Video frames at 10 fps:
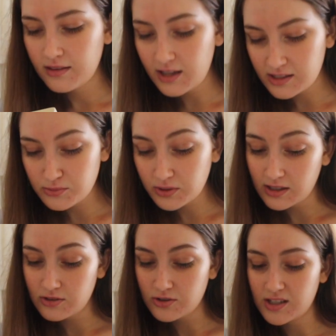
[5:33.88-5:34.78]
That's really
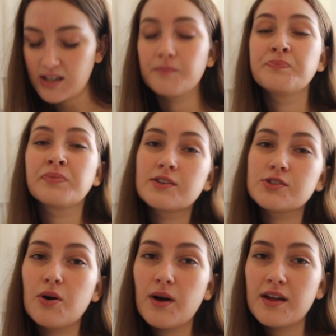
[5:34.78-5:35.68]
interesting.
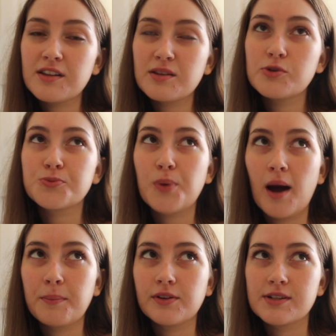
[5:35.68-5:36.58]
So I think the most
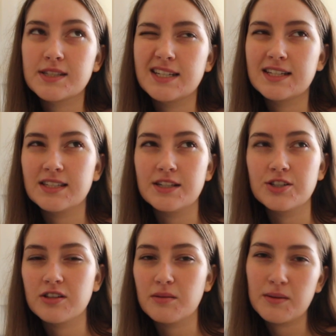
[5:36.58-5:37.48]
popular
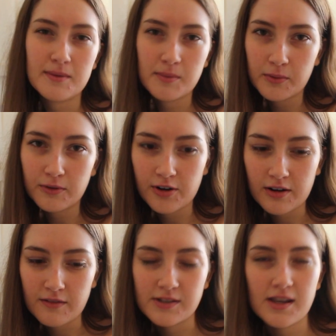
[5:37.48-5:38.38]
synesthesia that maybe people have heard
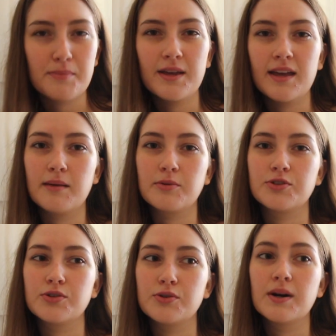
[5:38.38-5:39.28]
of is like being able
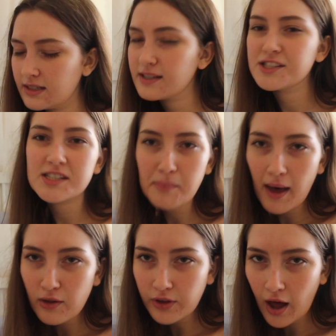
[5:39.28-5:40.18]
to
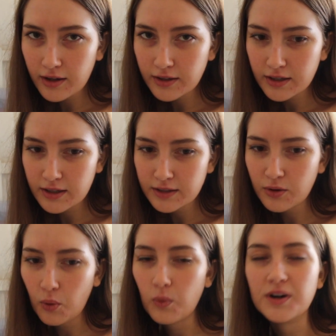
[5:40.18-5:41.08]
smell
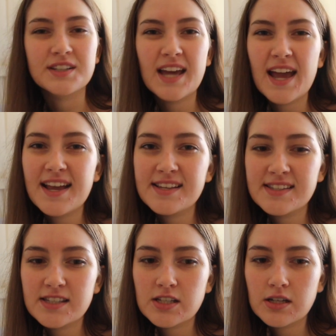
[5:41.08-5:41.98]
color or
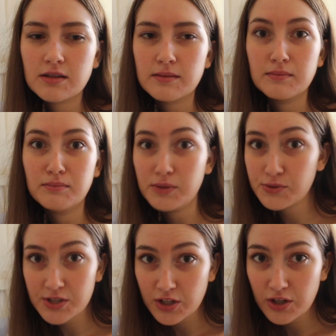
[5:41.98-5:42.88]
taste
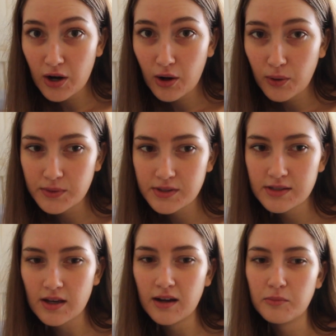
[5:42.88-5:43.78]
music
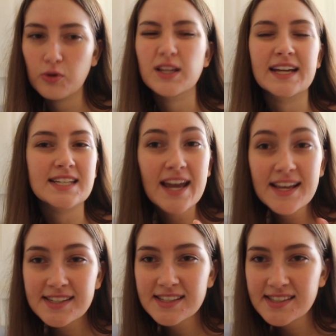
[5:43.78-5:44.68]
notes, or like
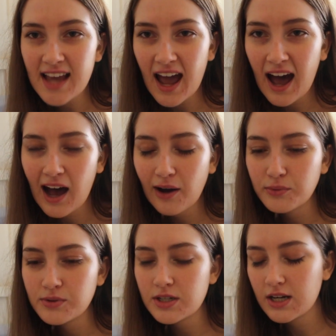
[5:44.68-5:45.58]
taste
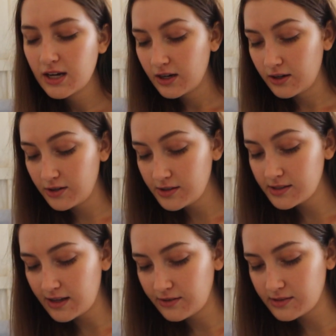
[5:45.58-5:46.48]
sound. Hers
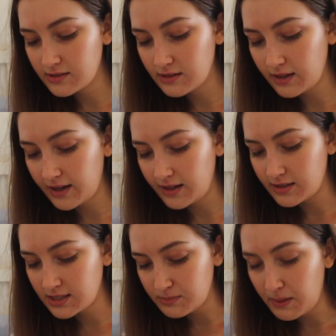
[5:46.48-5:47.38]
sounds like
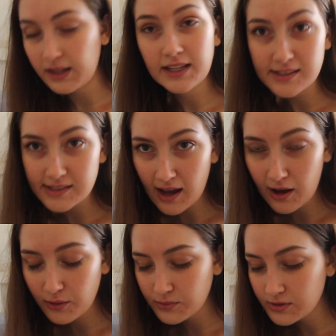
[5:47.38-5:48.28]
it's smelling
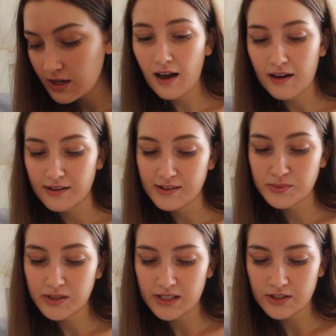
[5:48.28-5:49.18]
sound. Yeah, it's
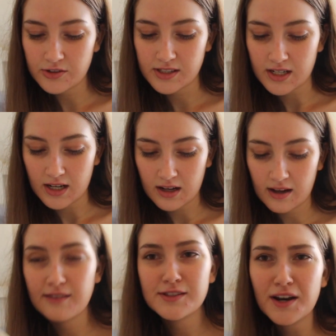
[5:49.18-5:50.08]
really interesting.
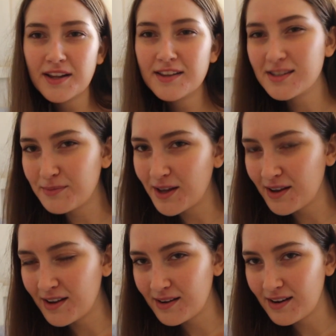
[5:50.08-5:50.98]
I studied this a bit
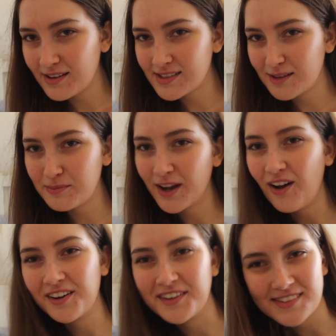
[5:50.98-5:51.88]
in some of my
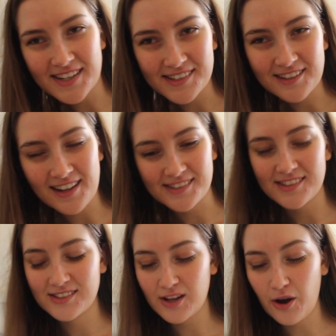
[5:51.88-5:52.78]
cognitive science
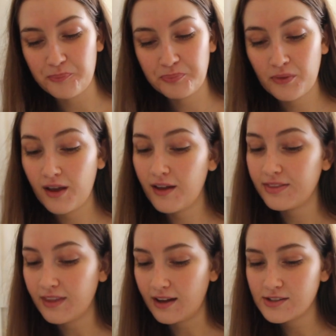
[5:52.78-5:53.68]
classes, so
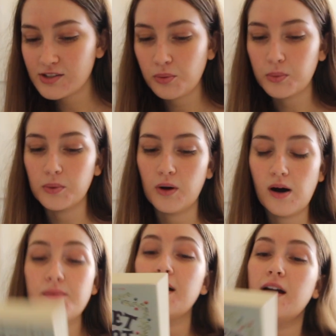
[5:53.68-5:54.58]
that's cool.
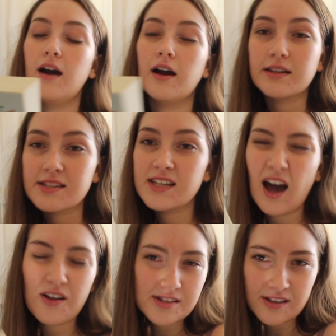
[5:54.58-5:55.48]
All right, let's see
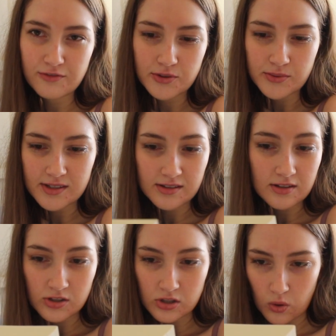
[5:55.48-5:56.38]
how this influences the
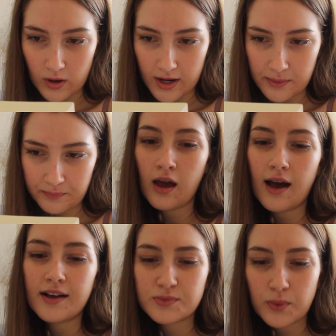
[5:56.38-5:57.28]
story.
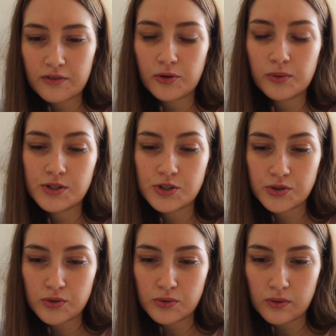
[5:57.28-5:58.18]
As one of only
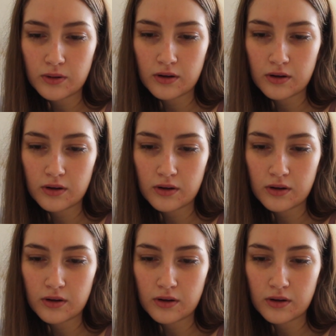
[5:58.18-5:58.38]
2